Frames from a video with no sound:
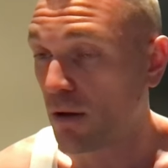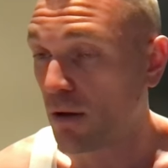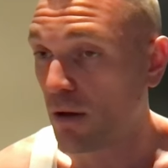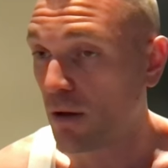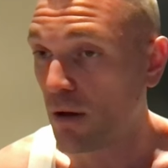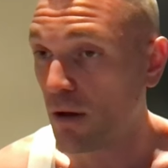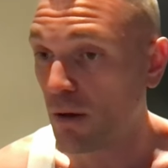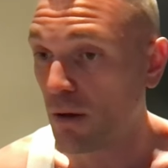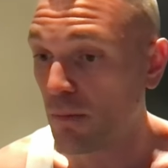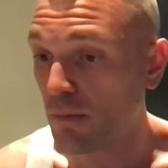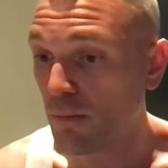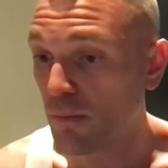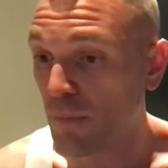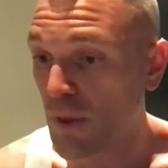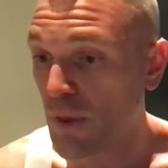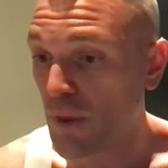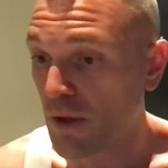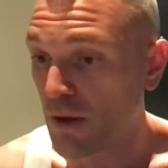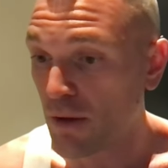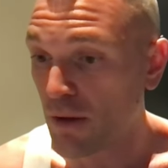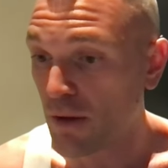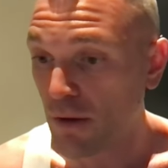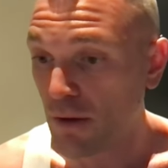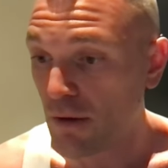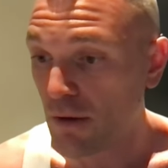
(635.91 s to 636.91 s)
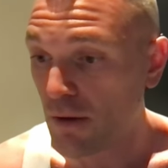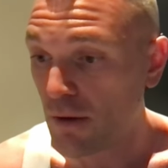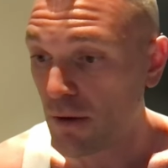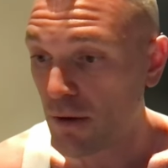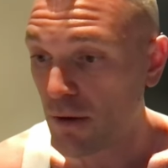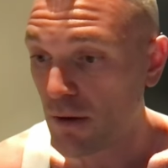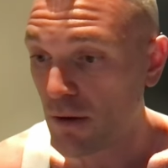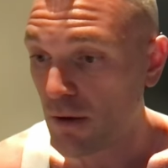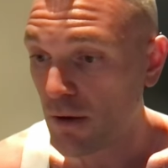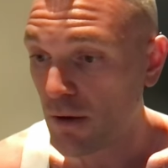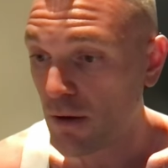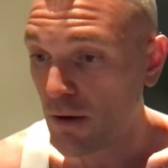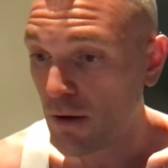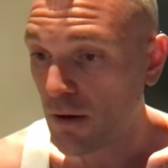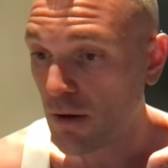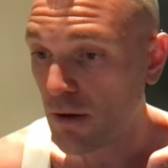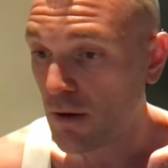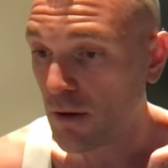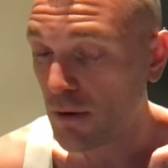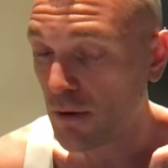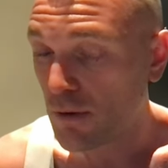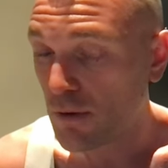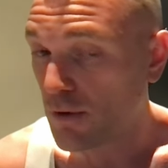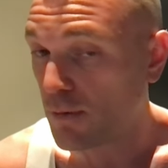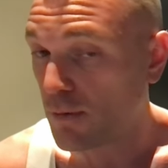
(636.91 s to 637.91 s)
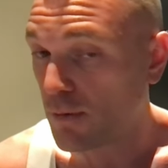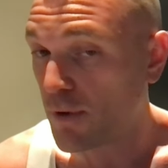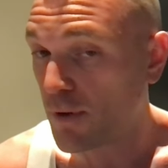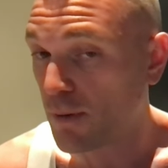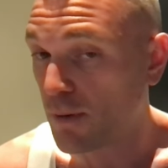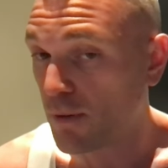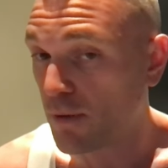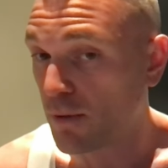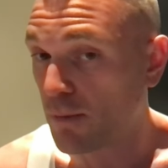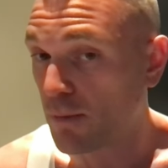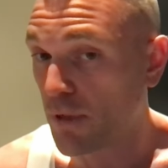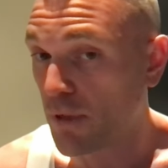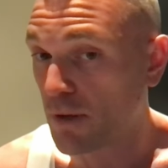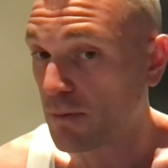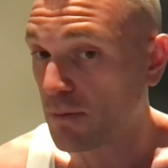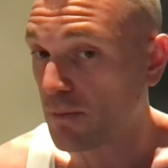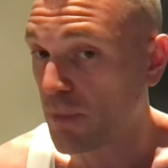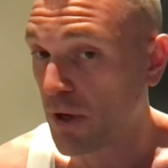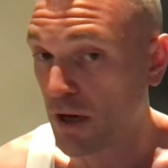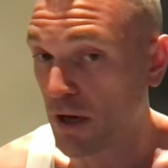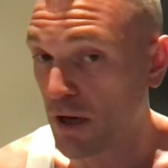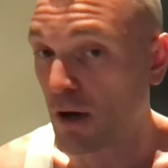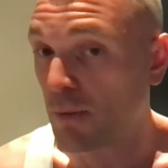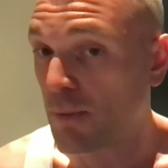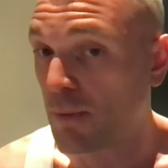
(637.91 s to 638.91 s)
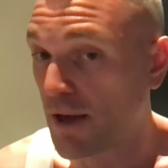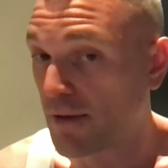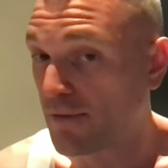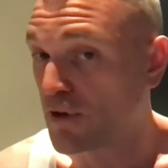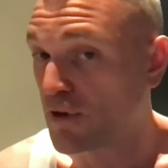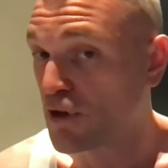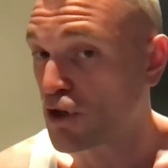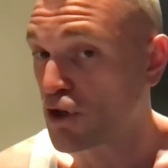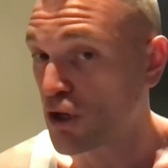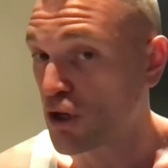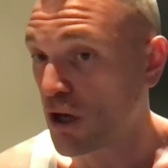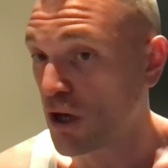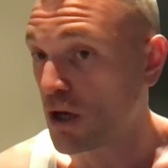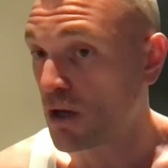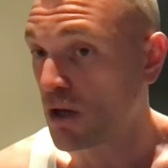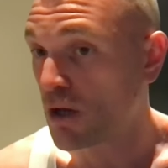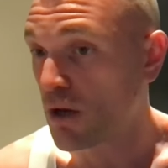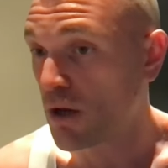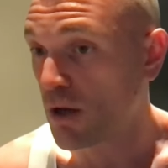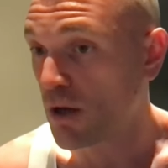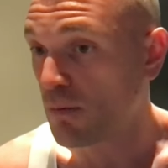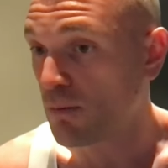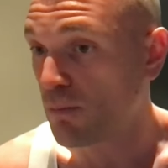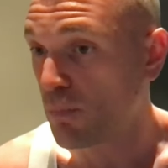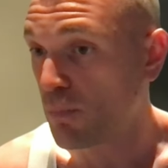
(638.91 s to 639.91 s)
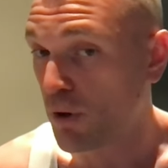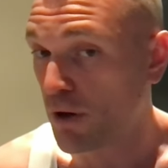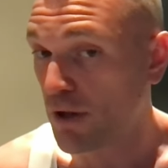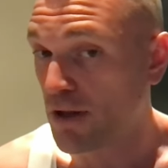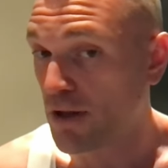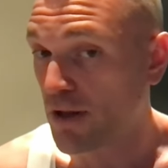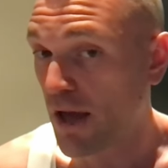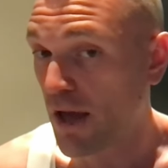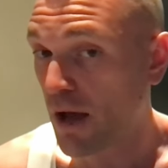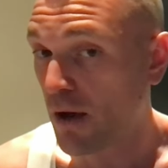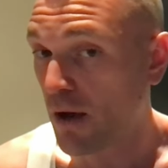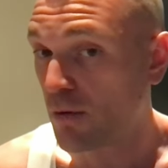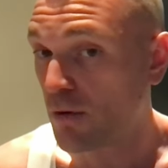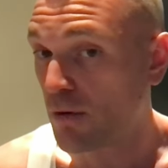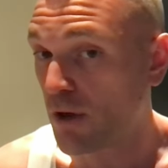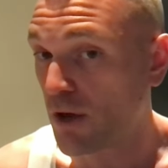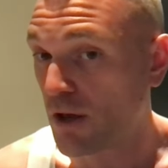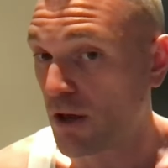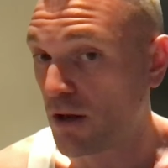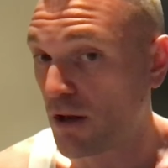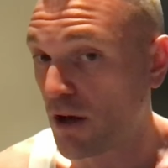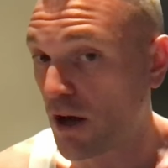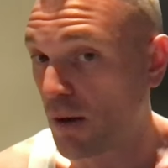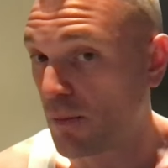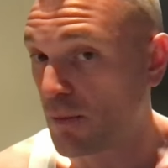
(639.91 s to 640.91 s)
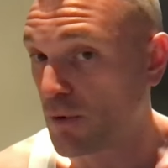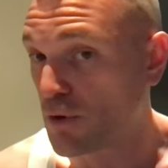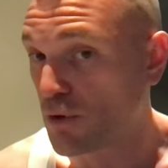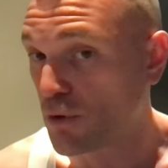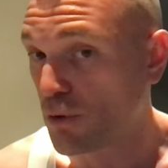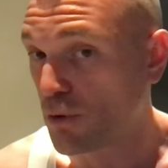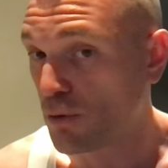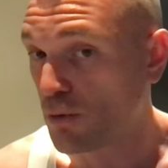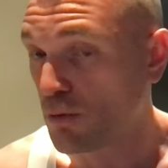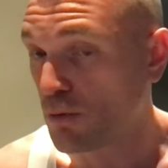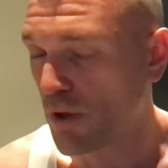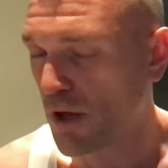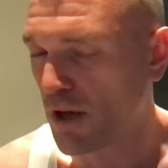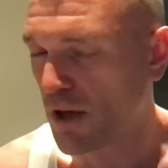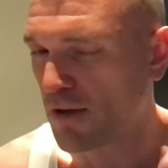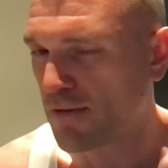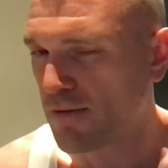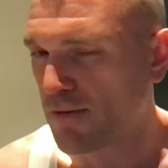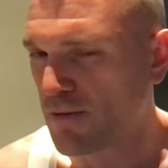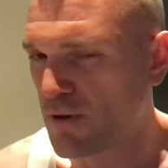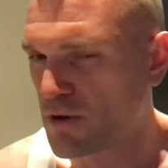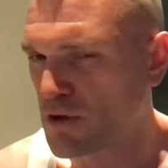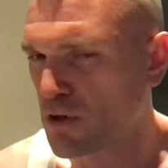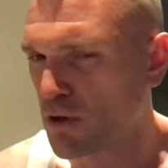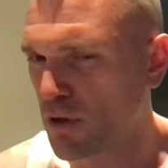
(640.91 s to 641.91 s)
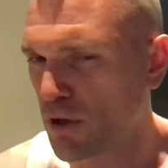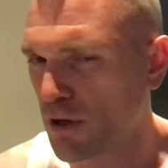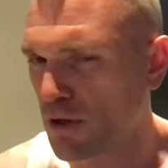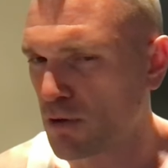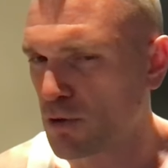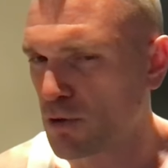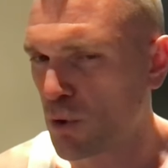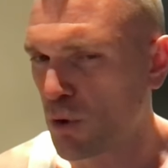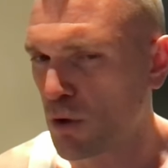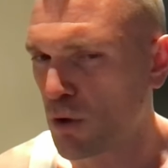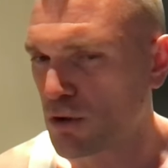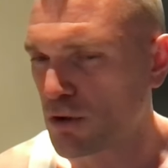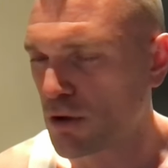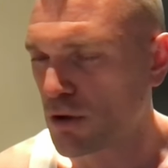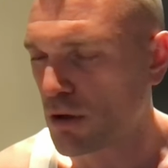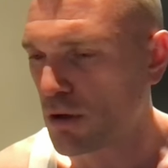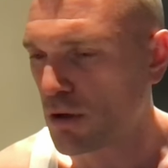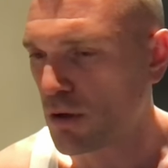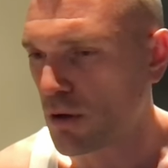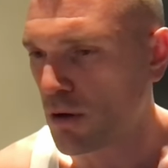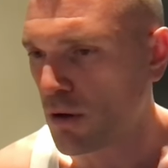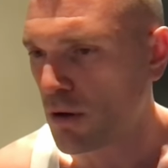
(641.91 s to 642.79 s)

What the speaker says: You need to be able to like pick up heavy shit and put it down and not be too like physically exhausted.